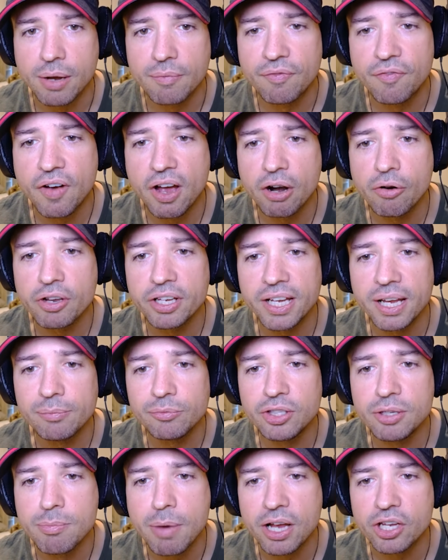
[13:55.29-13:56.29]
I'm firing
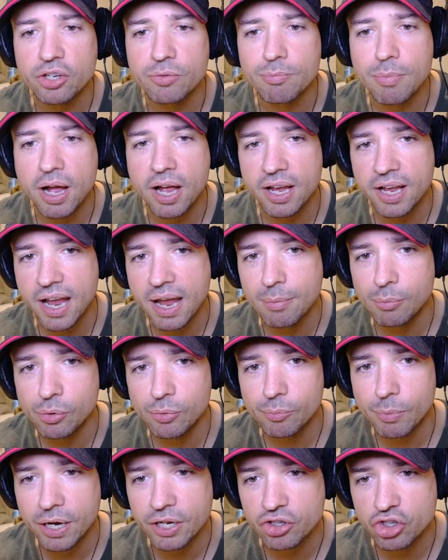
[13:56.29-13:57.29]
empty
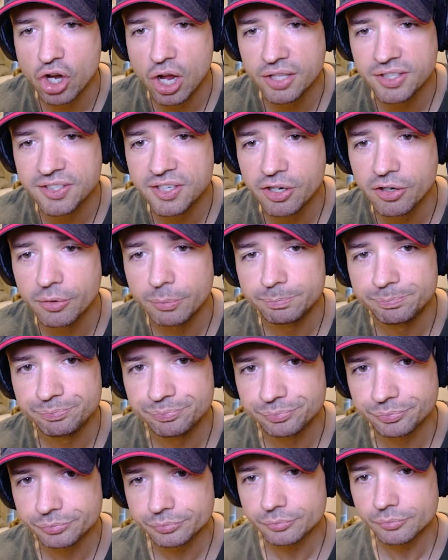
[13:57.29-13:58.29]
my shots here,
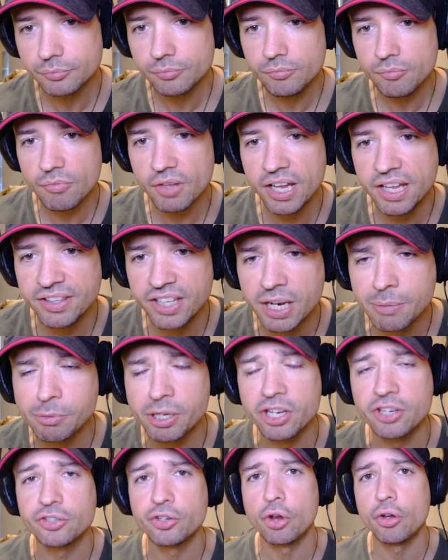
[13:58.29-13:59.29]
and then I'm
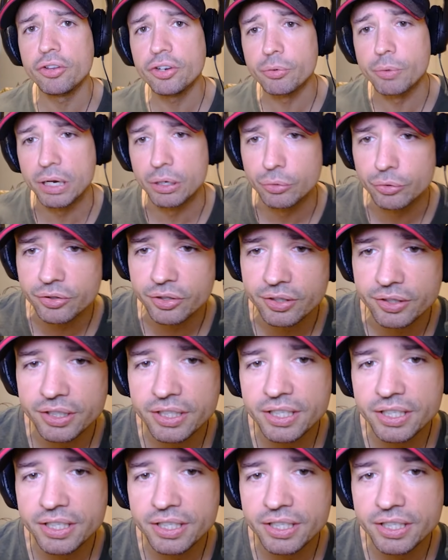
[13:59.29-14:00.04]
gonna turn around,